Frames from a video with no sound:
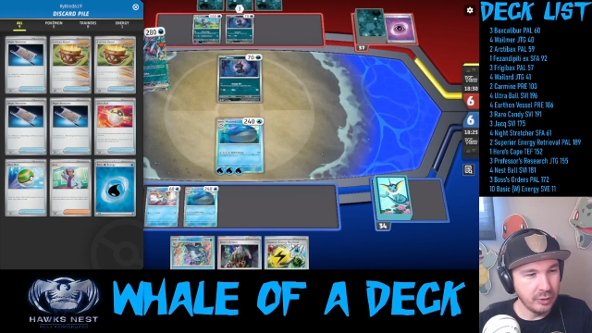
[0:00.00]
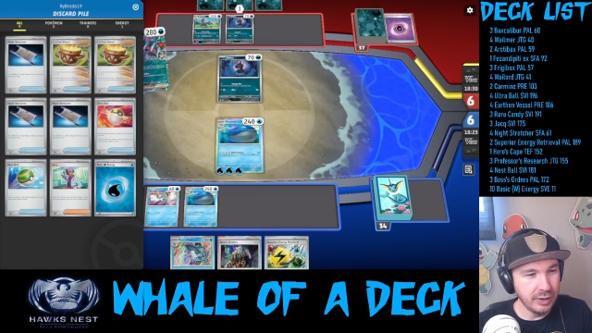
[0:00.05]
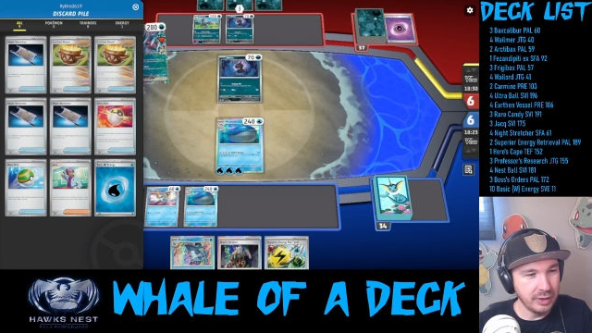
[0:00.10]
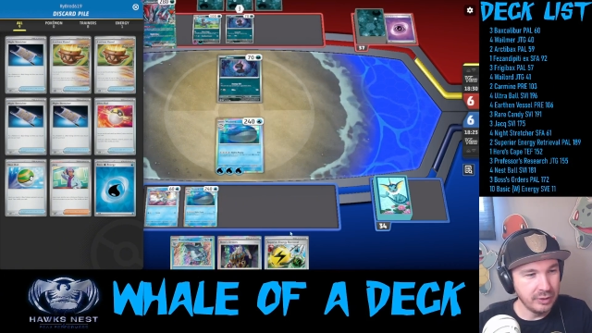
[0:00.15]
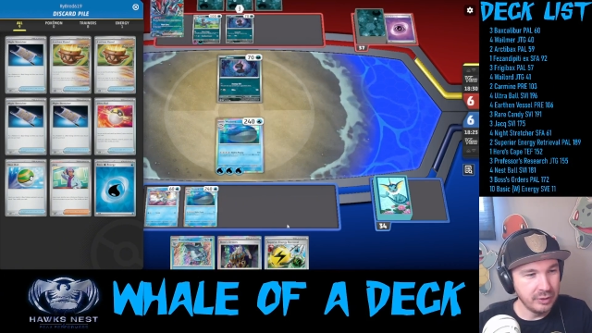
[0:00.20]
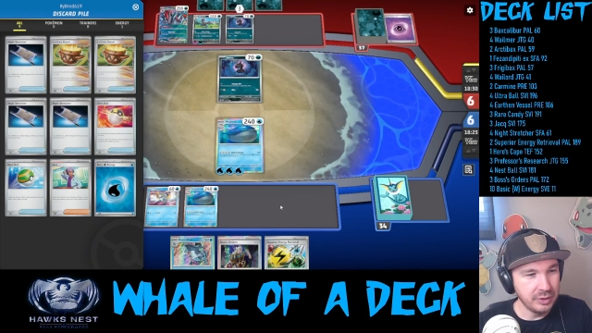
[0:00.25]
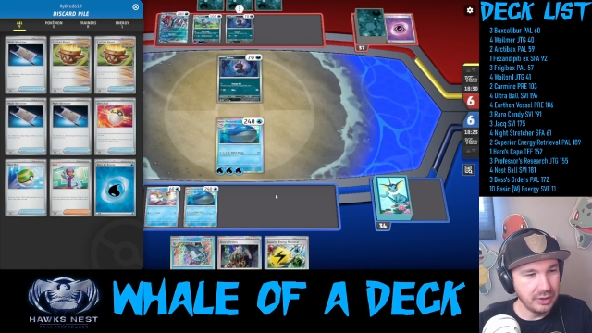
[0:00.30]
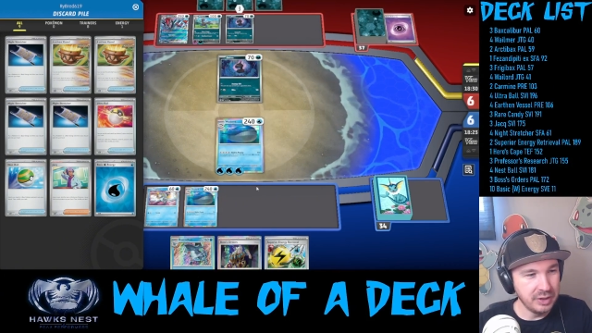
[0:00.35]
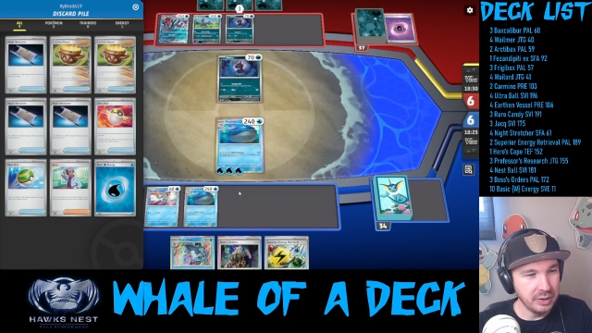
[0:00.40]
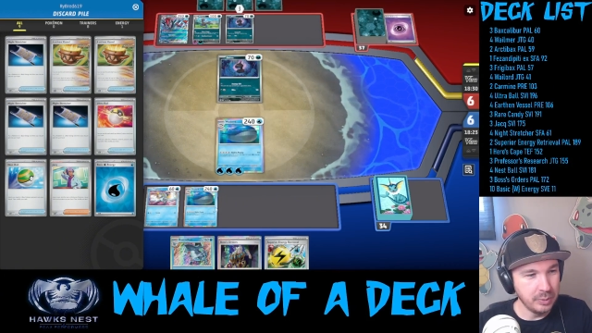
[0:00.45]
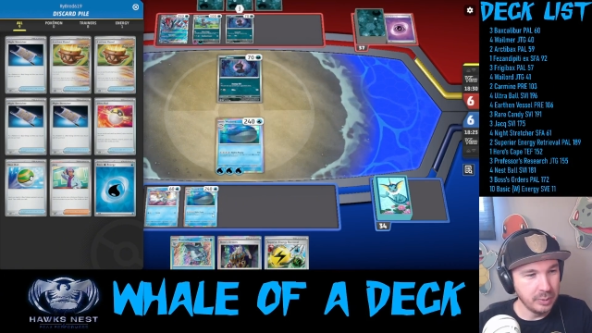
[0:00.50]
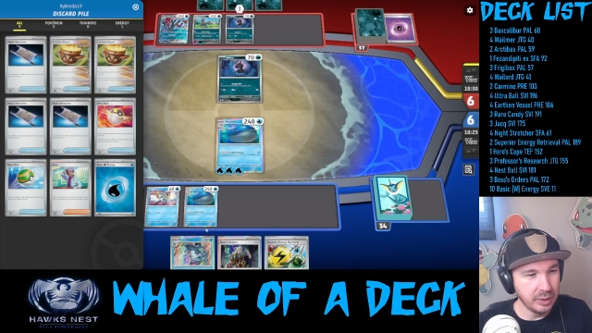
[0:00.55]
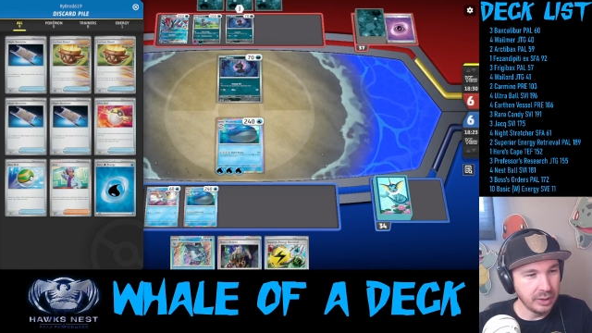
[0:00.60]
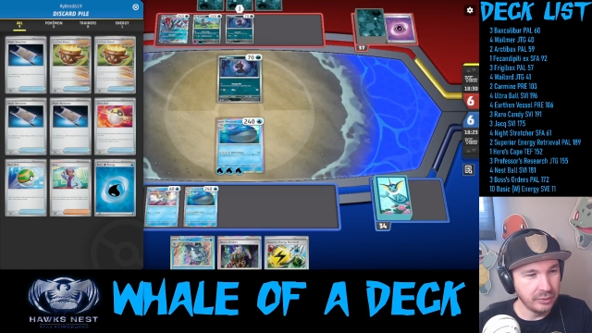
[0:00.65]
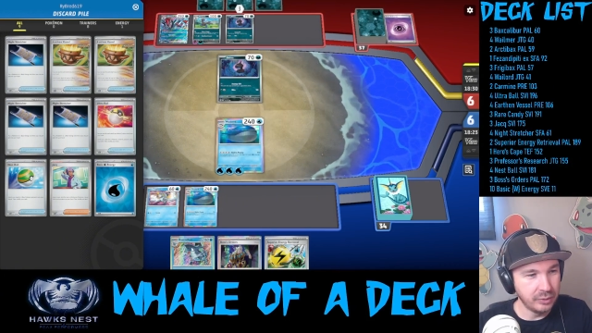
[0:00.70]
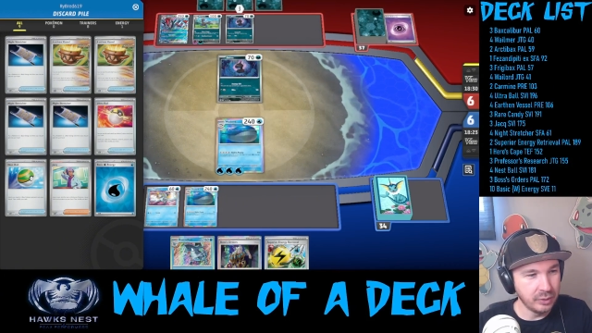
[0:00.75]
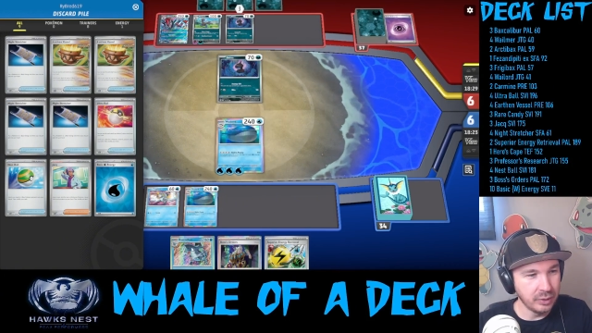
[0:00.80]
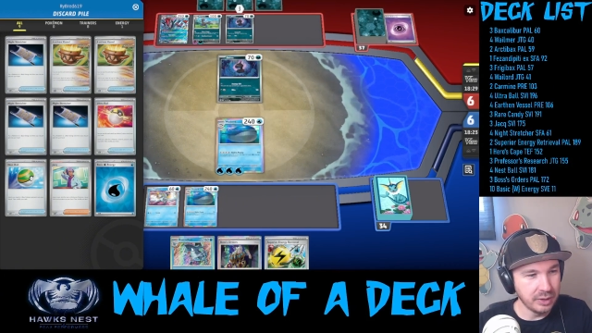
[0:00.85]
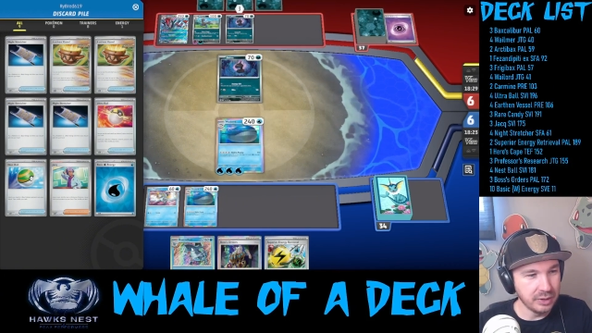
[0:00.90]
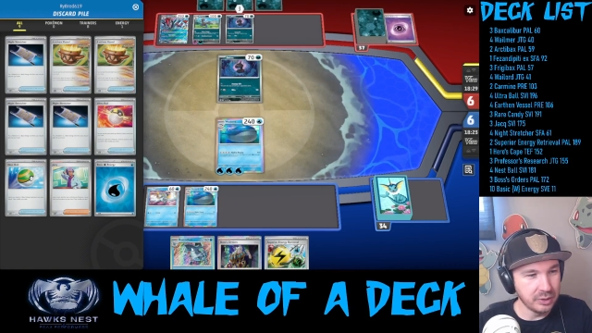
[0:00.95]
energy
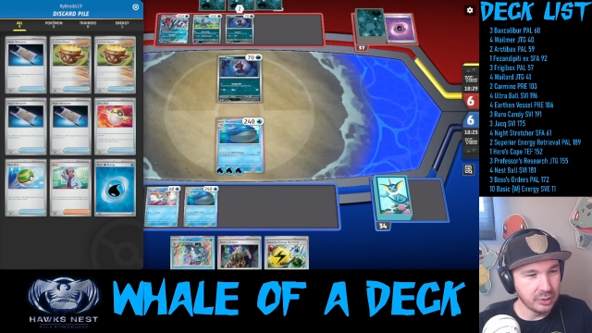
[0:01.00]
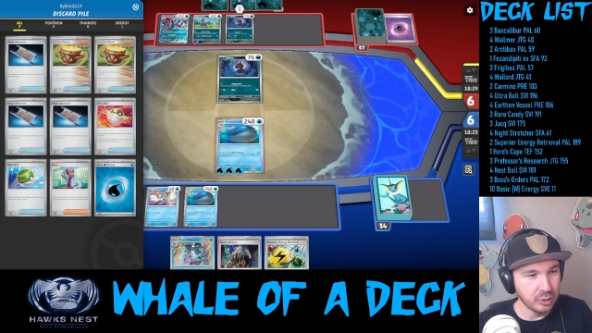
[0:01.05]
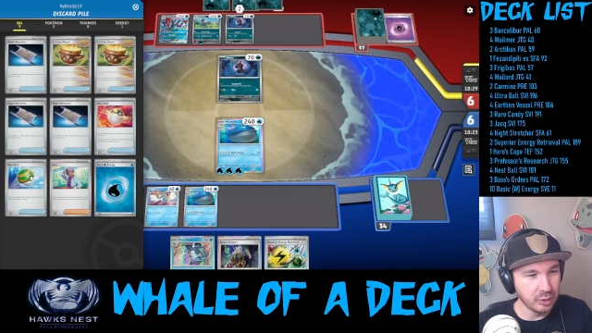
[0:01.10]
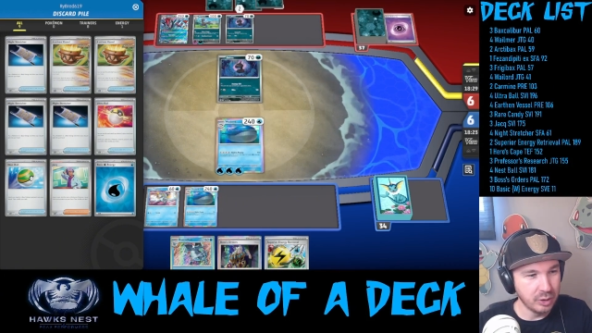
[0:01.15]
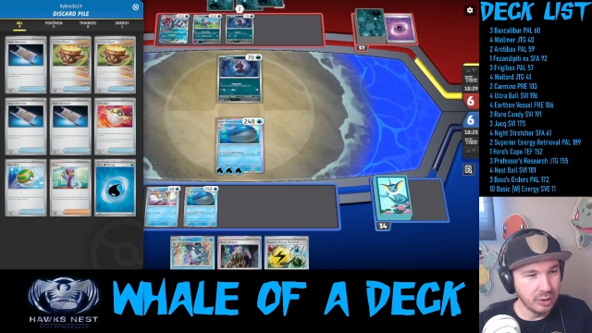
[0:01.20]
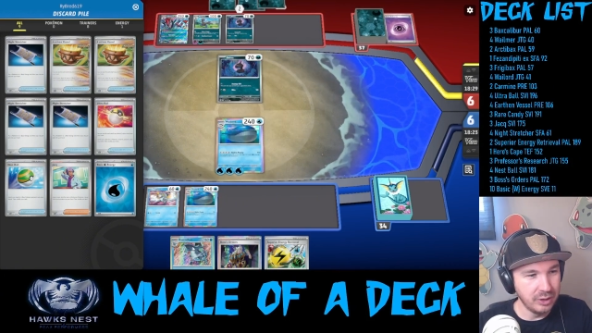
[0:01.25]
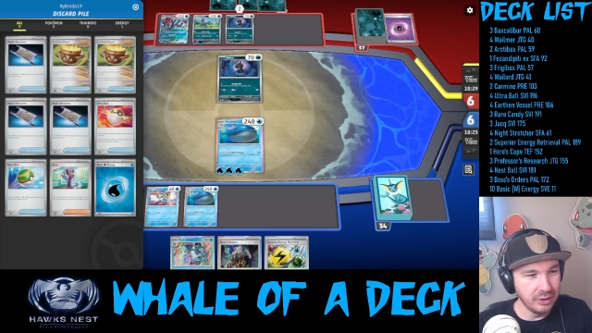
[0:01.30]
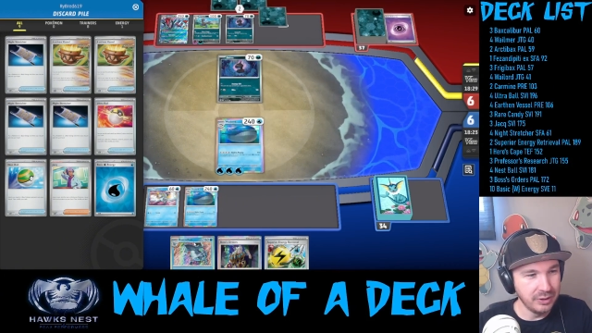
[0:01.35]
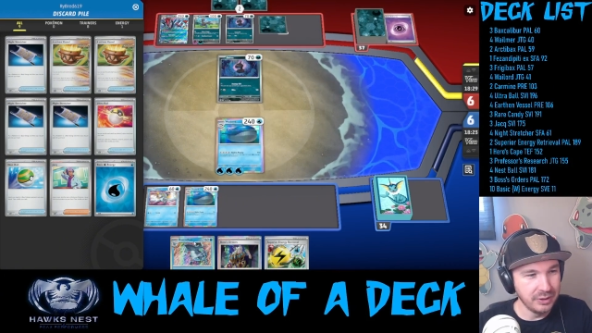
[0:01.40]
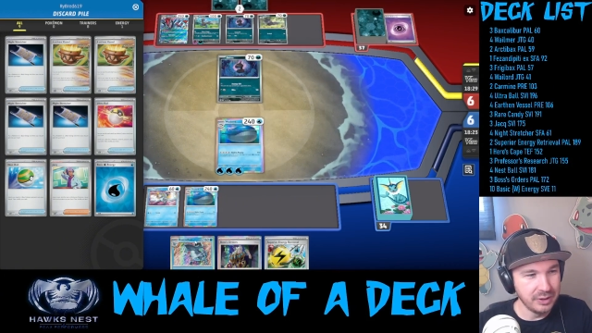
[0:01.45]
whatever I draw